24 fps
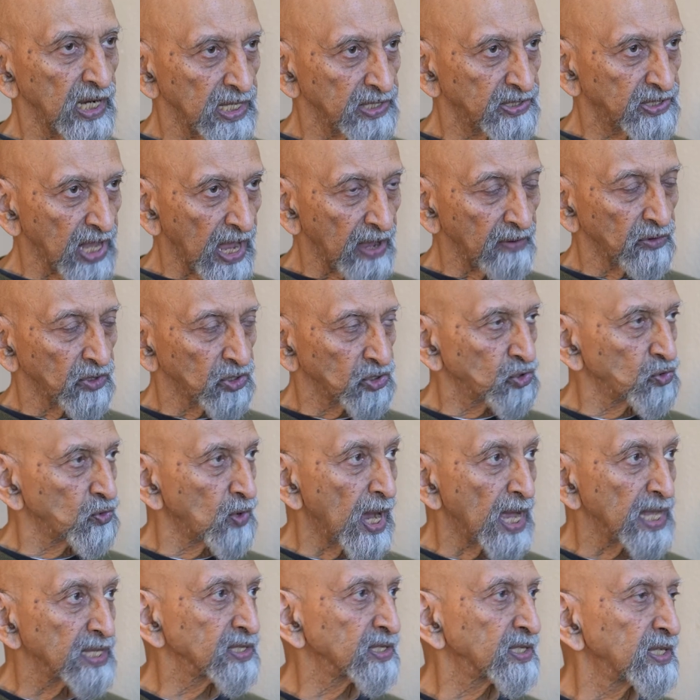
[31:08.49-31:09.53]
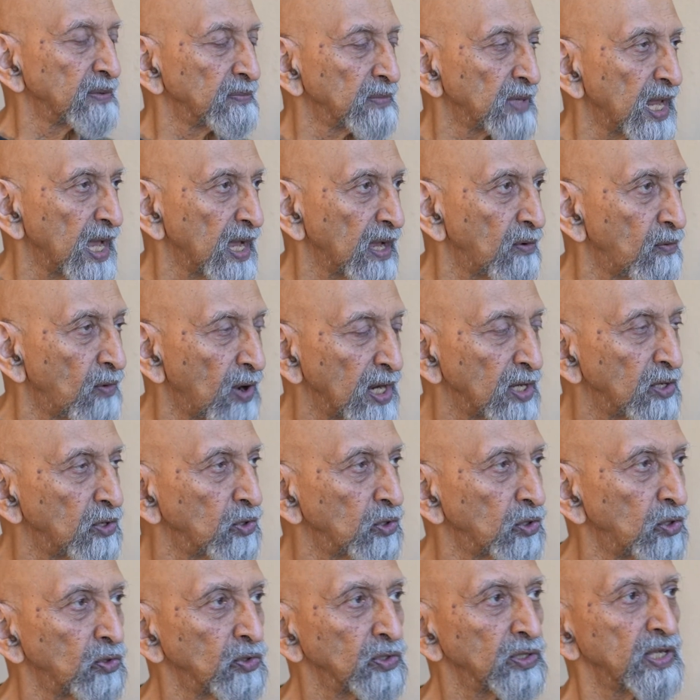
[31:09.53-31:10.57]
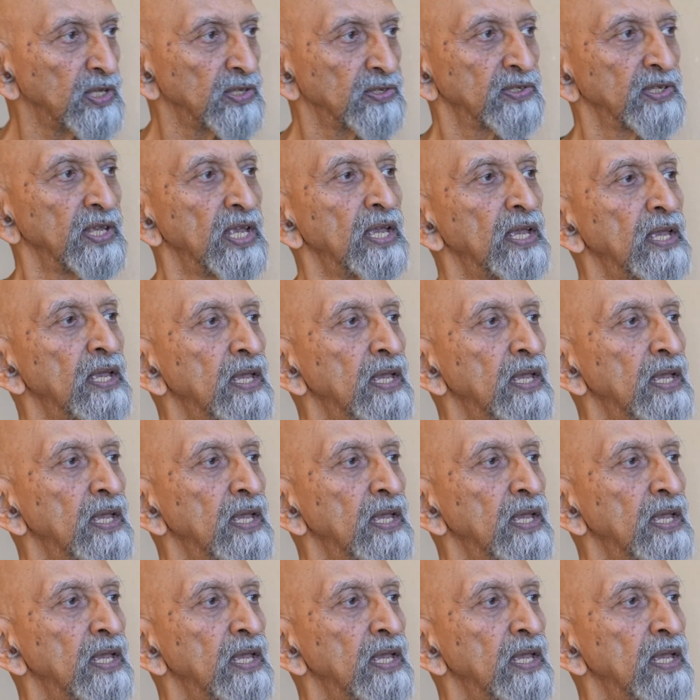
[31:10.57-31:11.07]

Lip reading: let's say I was to ask him, like, why do you do this?